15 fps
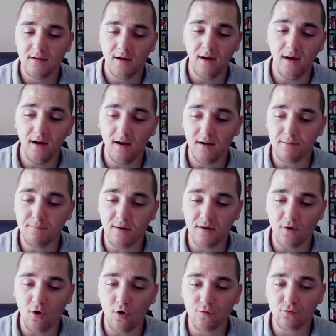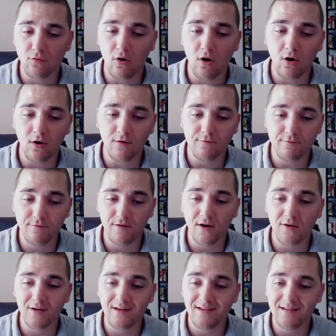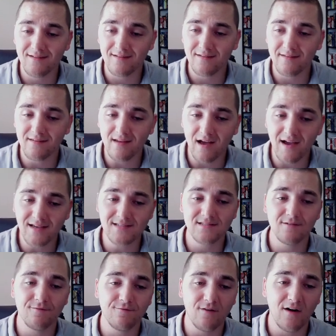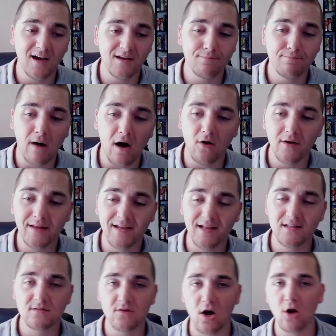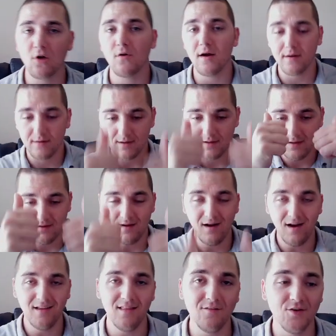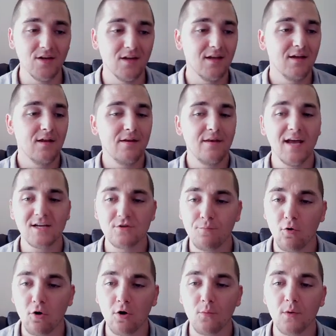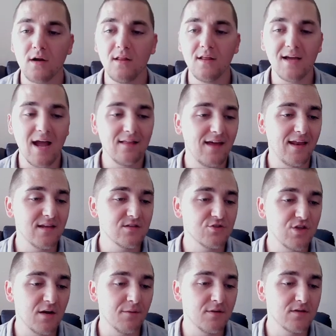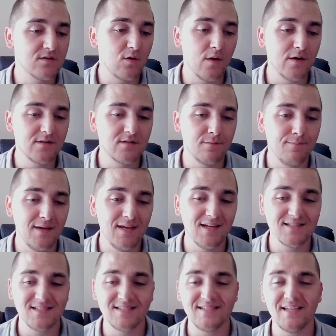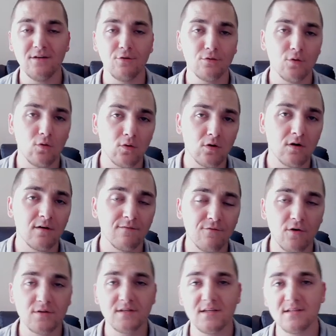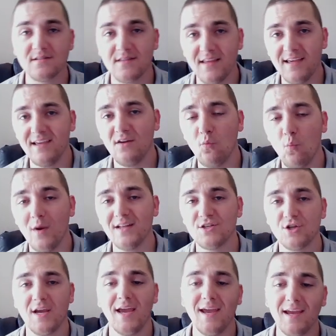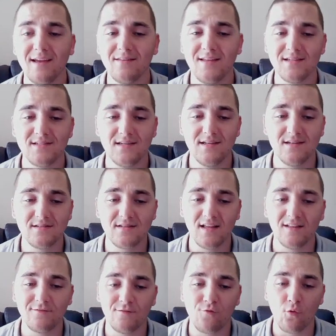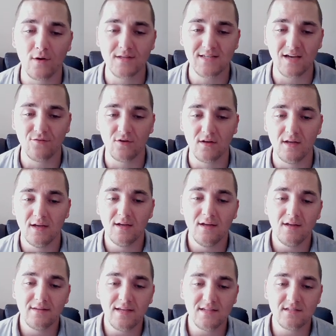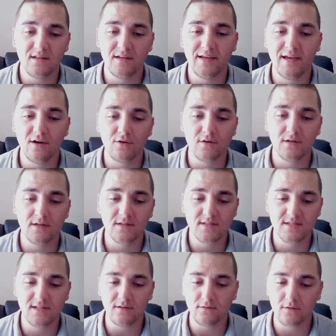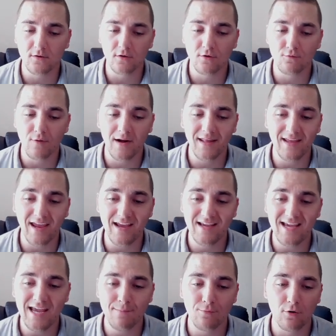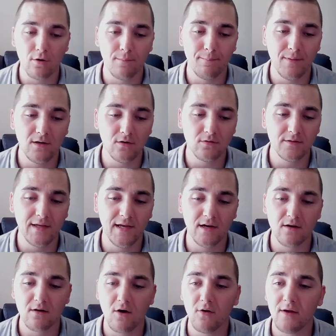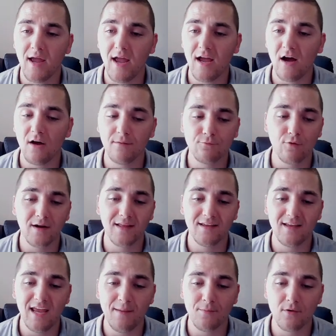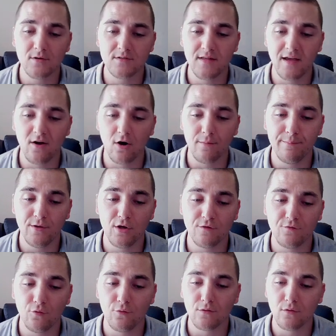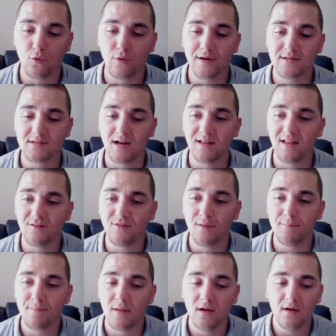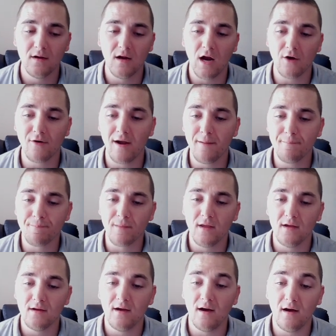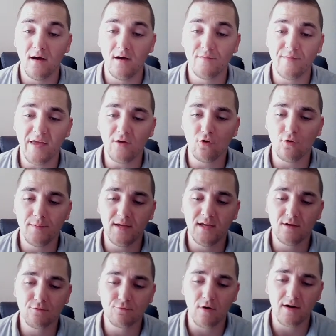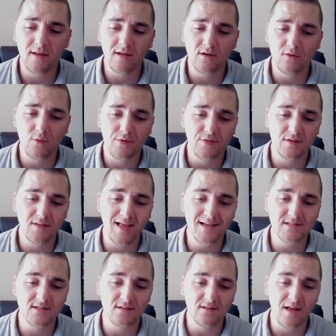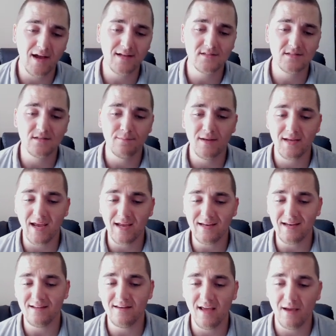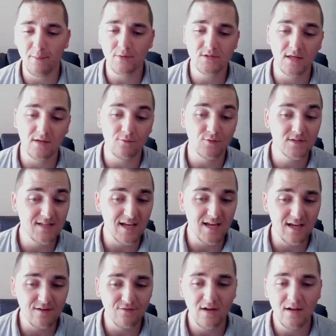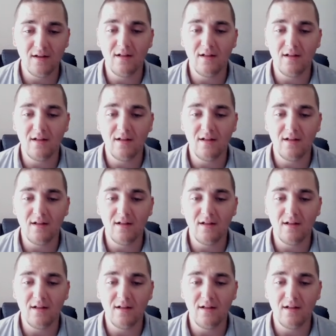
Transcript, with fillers: Uh, but overall, very nice fight. Balin against Sauron. I love it. Next report we're going to look at, ladies and gentlemen, is going to be a Isildur versus the Witch King. This is a level 47 decently geared Isildur running a Keeper build here. Okay, I'm running Keepers. They are beautiful and glorious, and I love them. All right. Uh, they will be running with Last Alliance to mitigate any damage they receive.